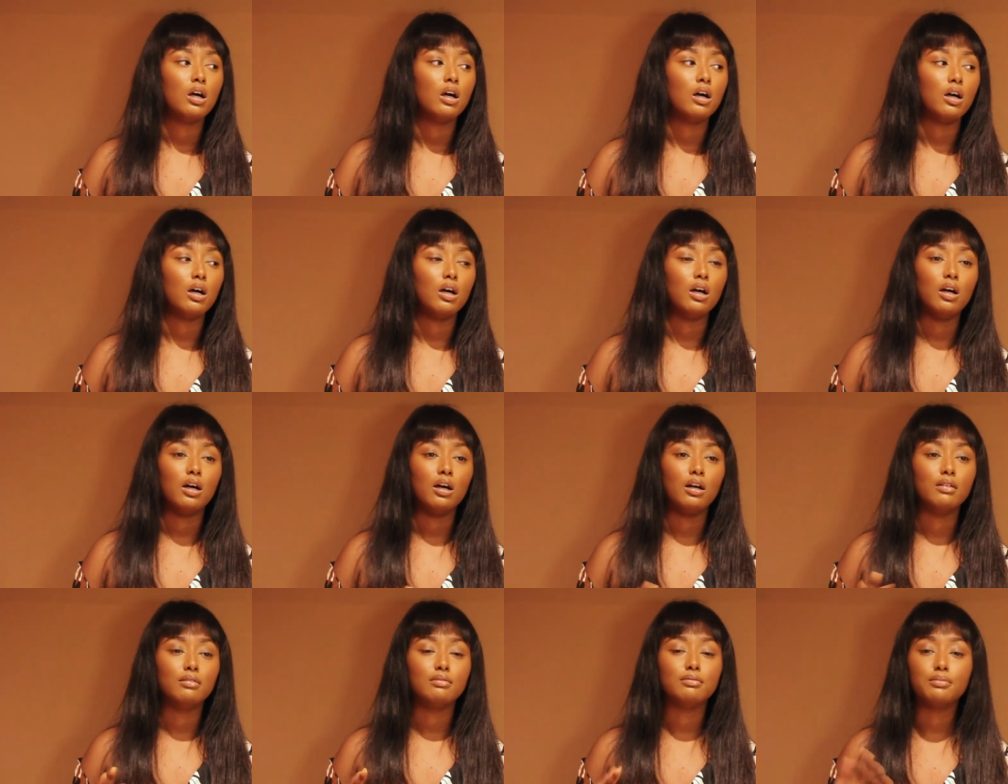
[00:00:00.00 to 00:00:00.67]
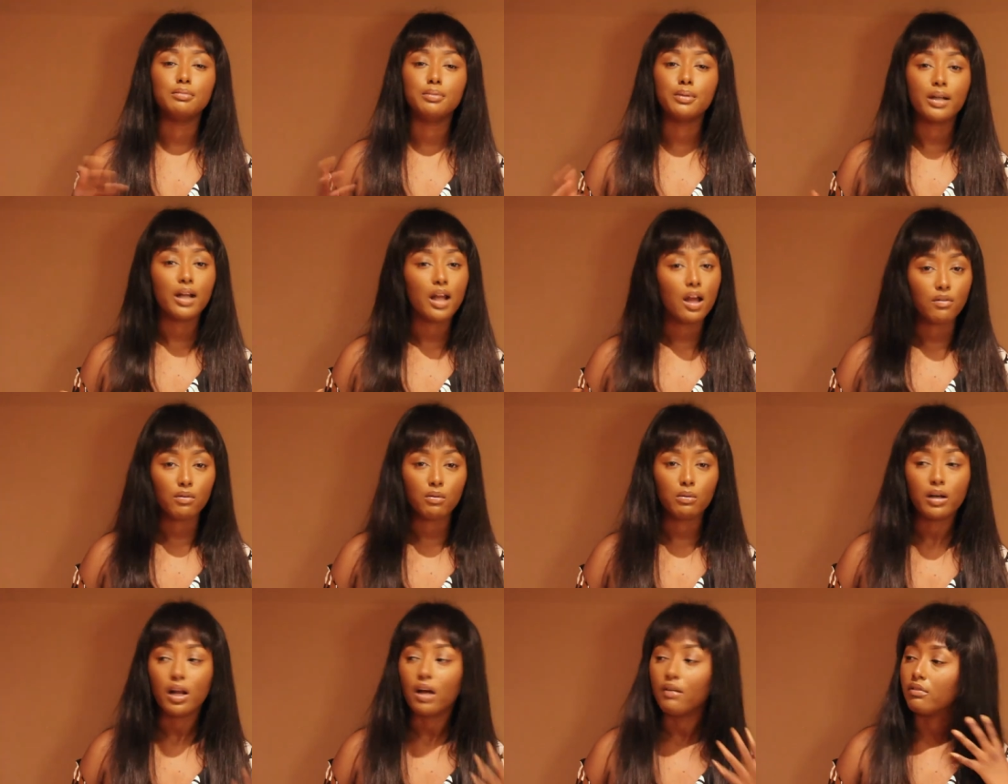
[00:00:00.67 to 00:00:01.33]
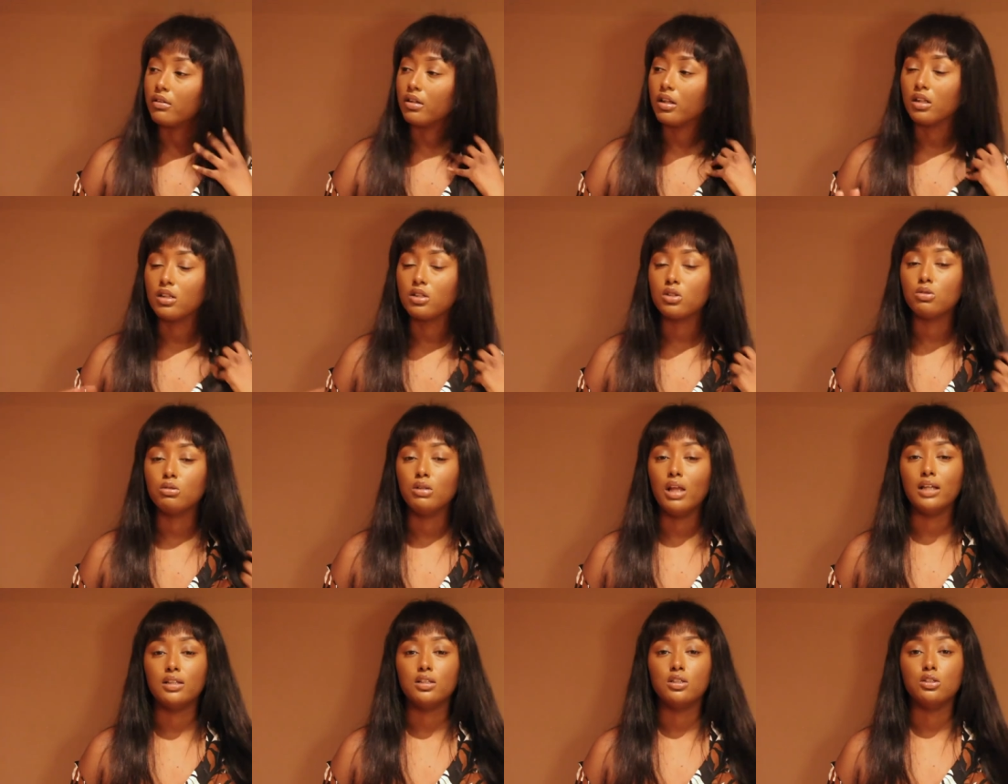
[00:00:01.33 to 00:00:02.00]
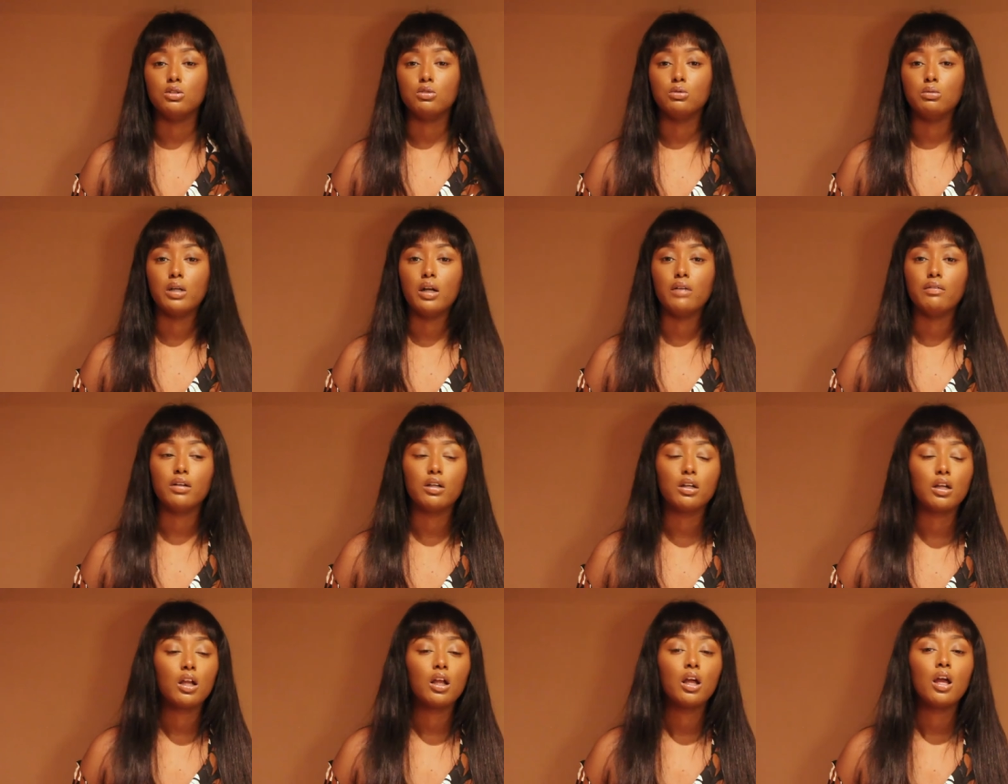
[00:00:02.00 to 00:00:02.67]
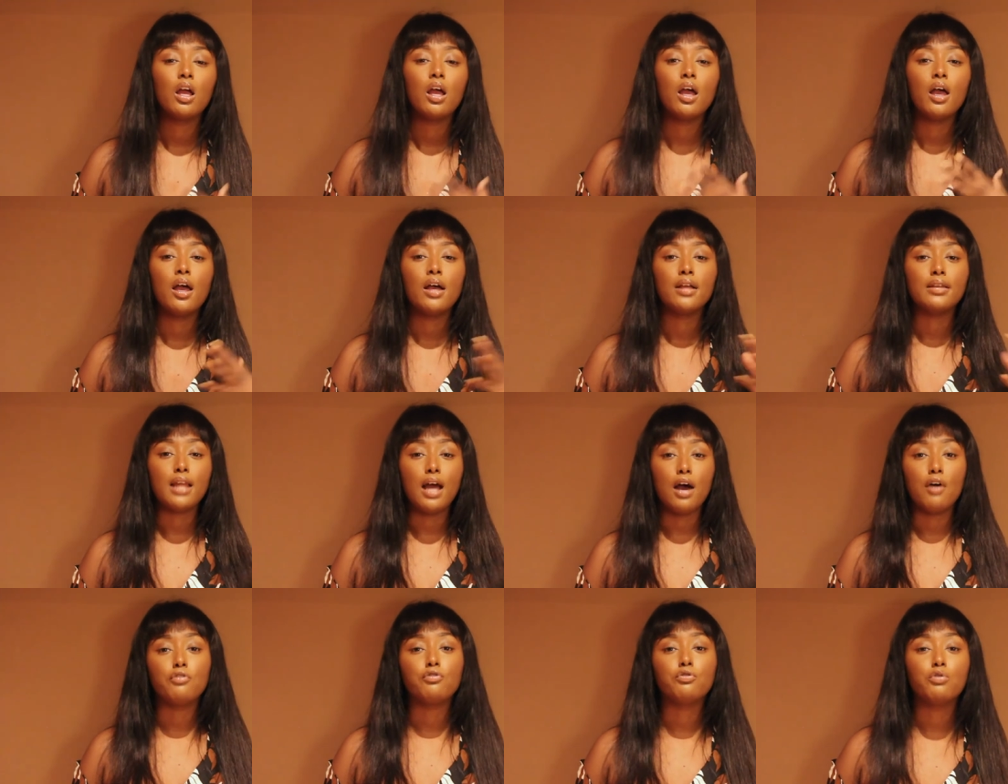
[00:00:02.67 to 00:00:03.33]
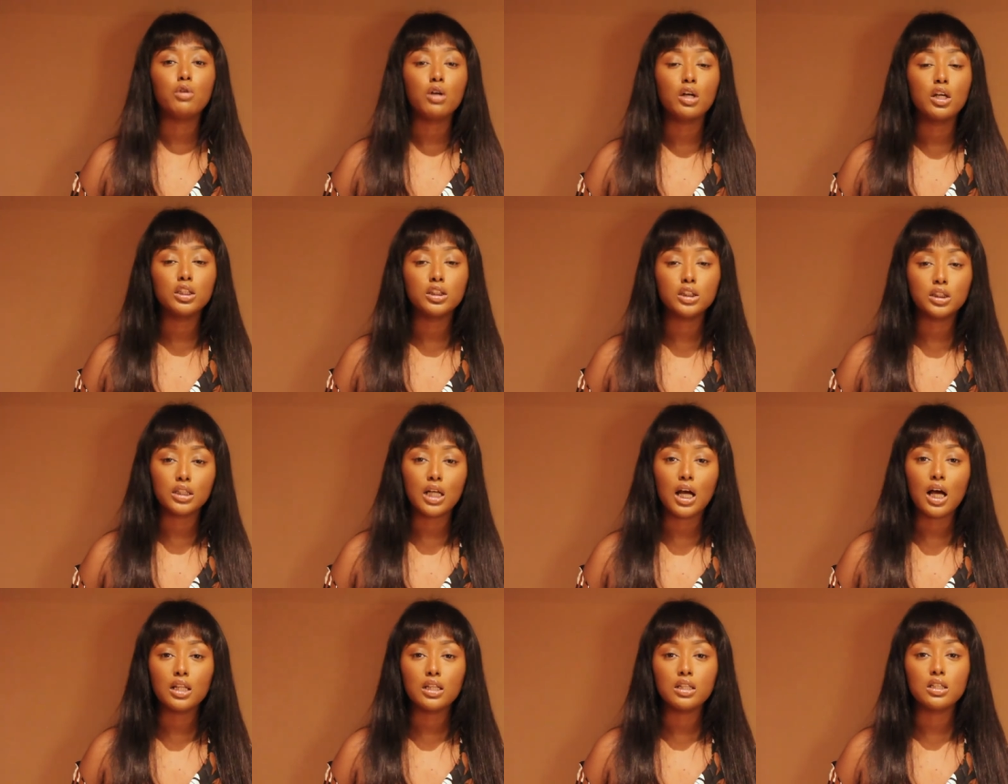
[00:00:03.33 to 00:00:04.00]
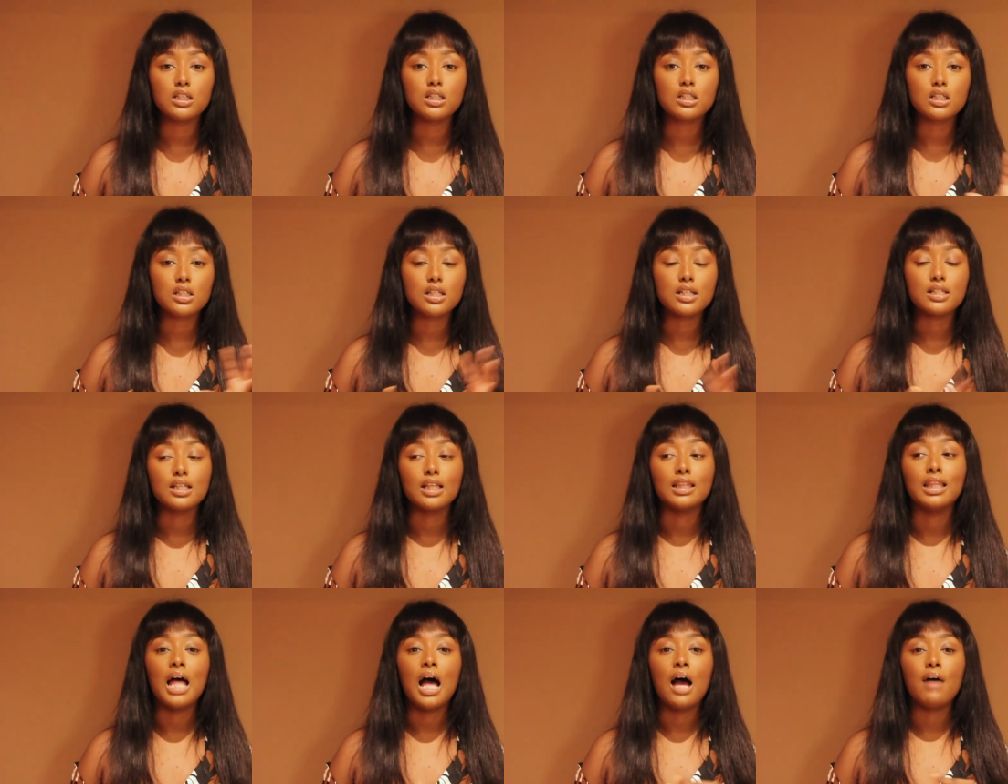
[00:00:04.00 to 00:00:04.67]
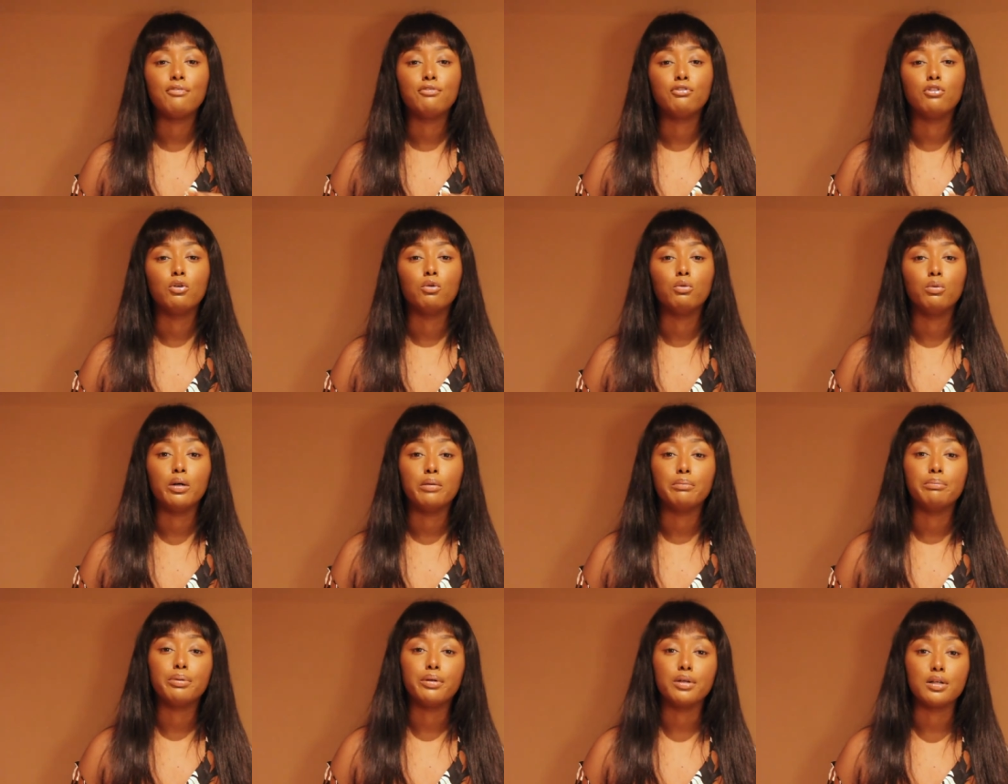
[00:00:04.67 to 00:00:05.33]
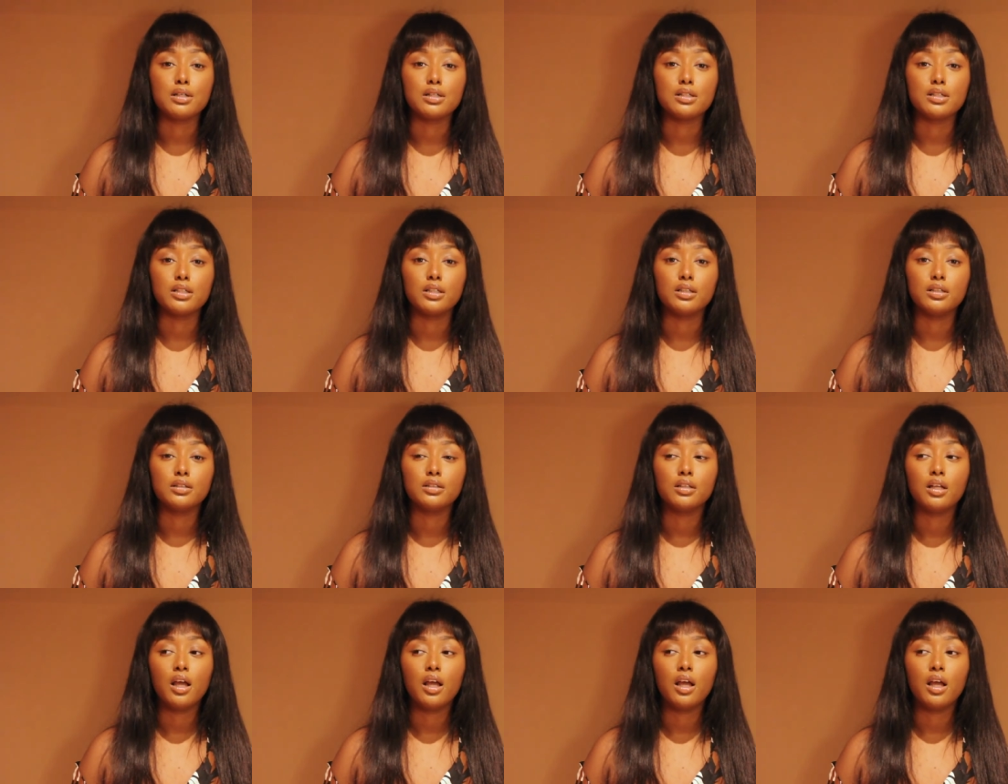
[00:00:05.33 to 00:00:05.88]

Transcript: uh, whatever, whatever, those two like to do, whatever. Now, $400 is a lot for one person.